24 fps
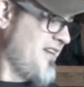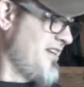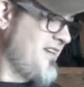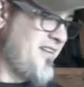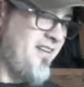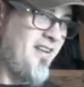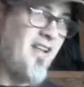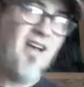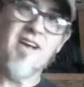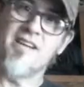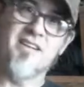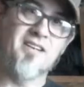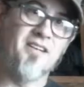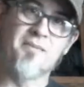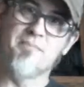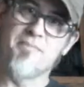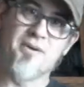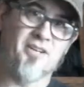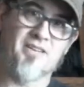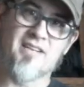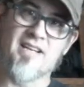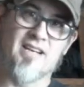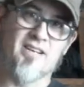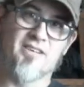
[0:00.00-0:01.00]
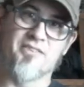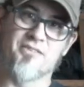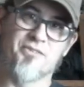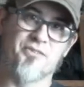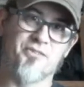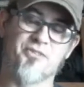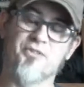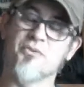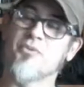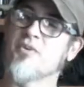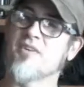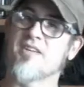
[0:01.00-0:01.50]
Not in a bug out,
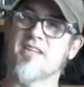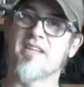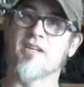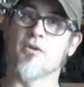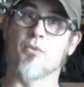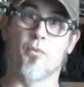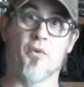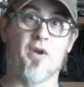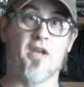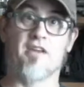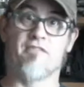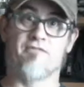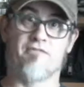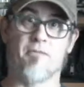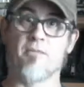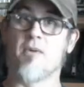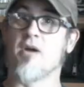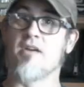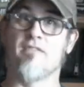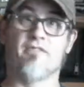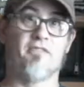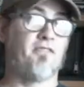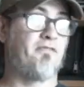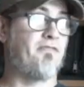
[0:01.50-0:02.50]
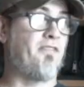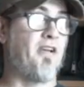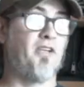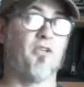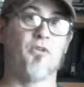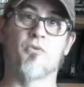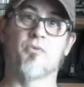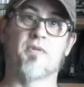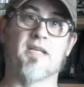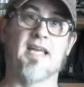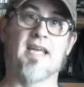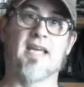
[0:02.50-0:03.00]
dude. You want to get away from every fight
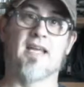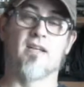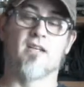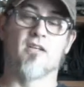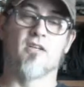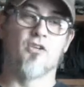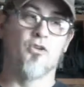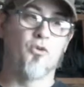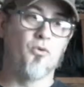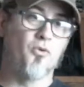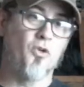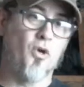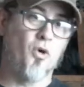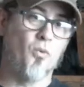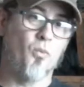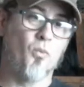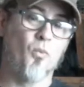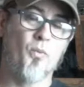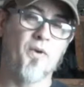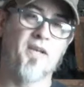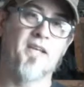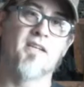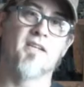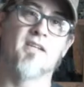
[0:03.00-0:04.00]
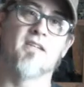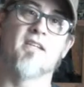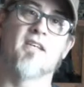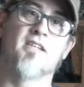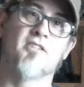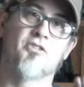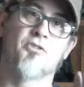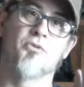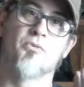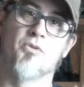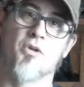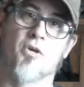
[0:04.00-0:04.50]
you can. You don't win
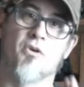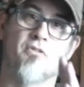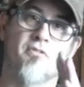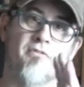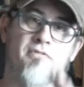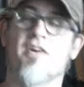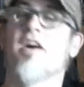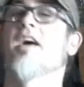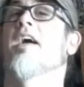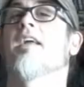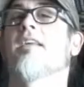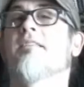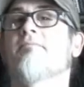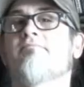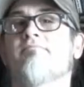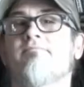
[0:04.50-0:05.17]
unless you don't fight.